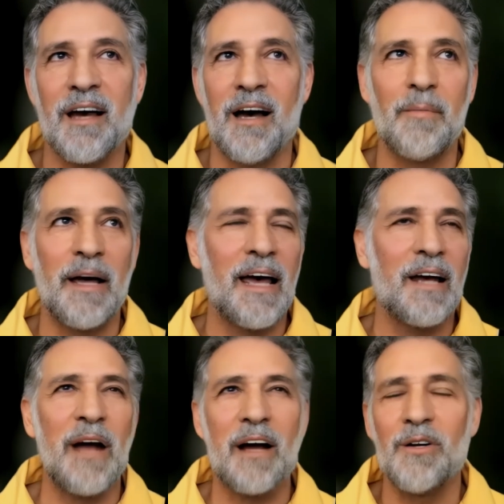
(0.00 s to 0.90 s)
come, I had
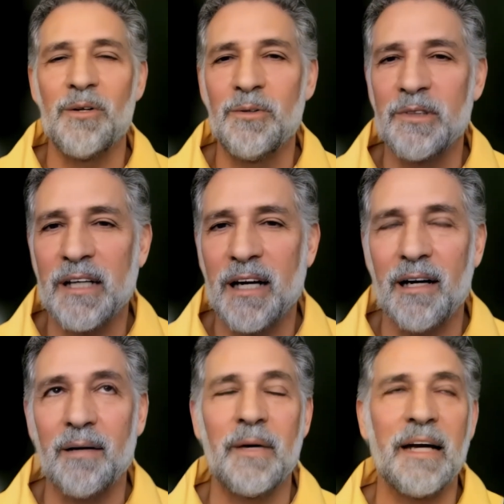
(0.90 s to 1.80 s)
raccoons
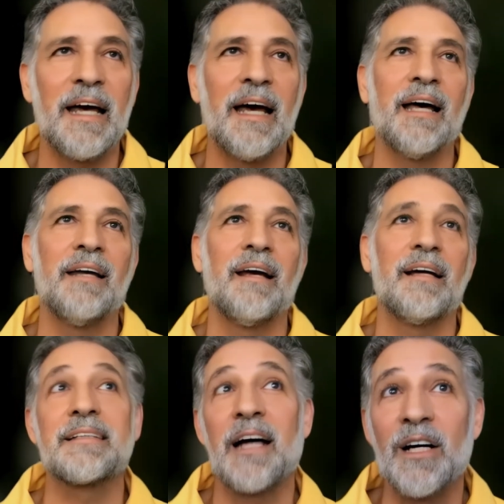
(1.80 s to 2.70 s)
come, I had a
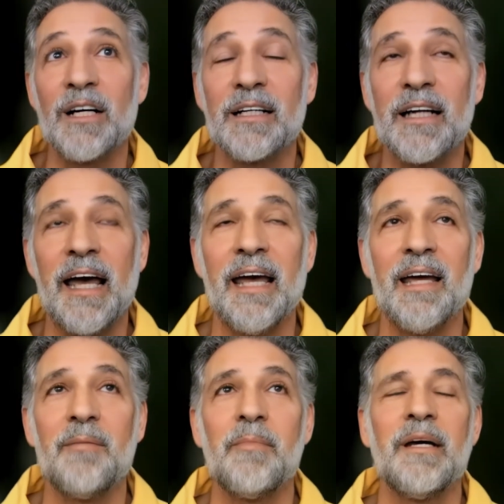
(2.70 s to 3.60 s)
skunk
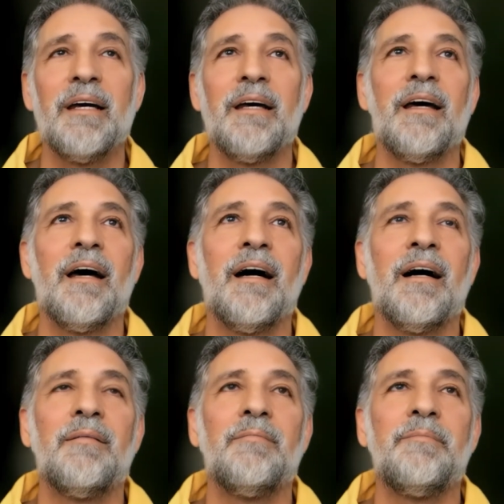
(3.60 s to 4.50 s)
came.
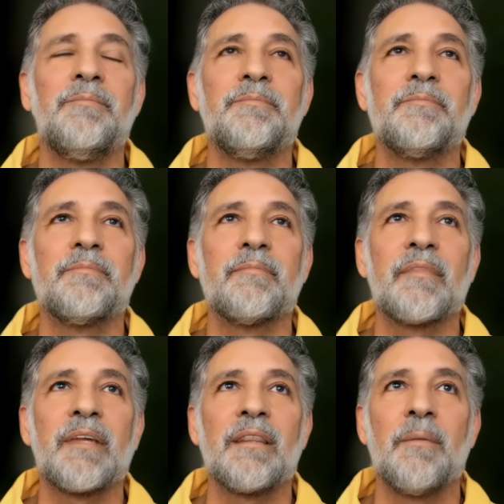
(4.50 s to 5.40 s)

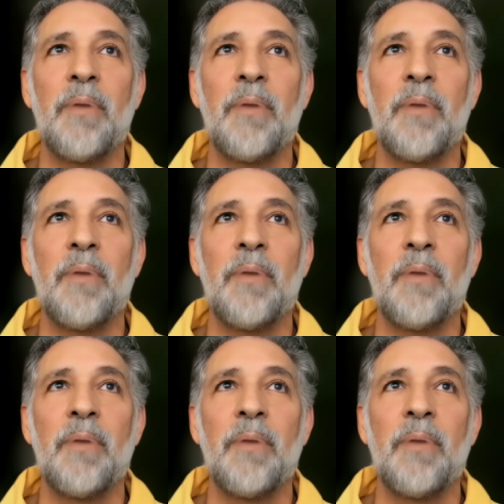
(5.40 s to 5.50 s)
The